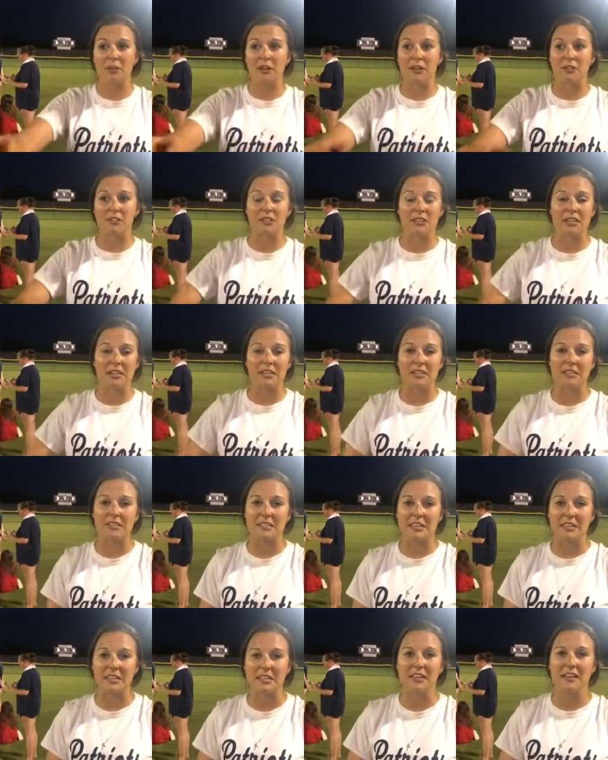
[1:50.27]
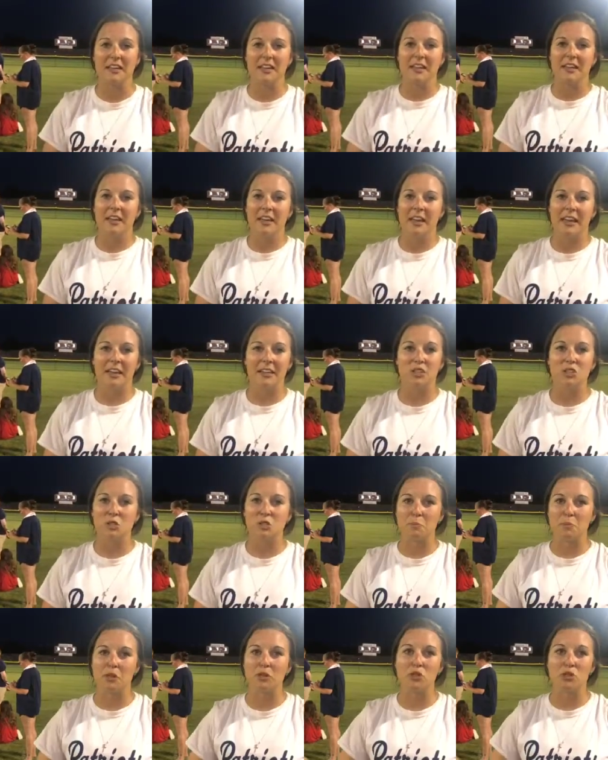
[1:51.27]
players in Tennessee, and it
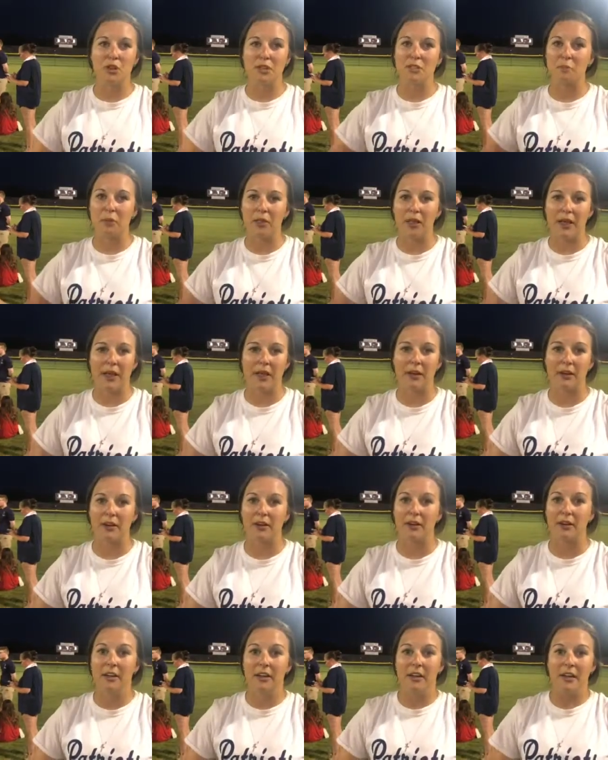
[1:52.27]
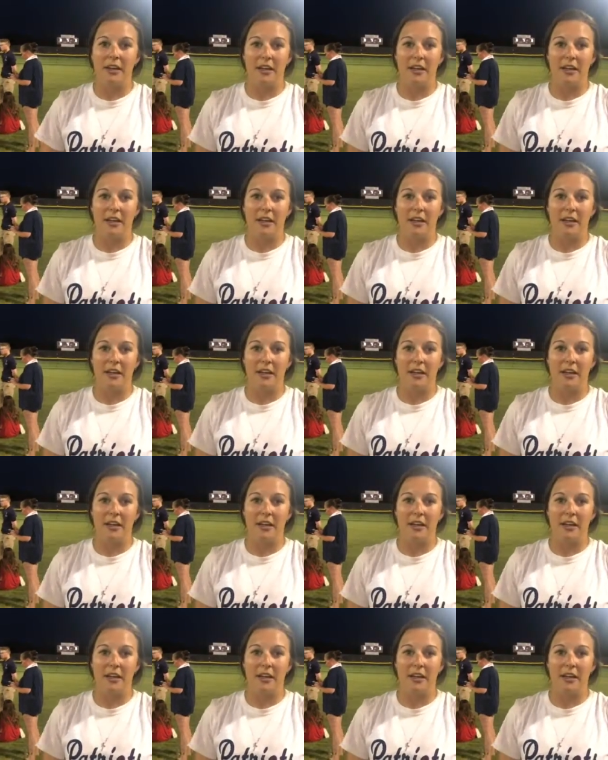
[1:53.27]
just builds you as a player.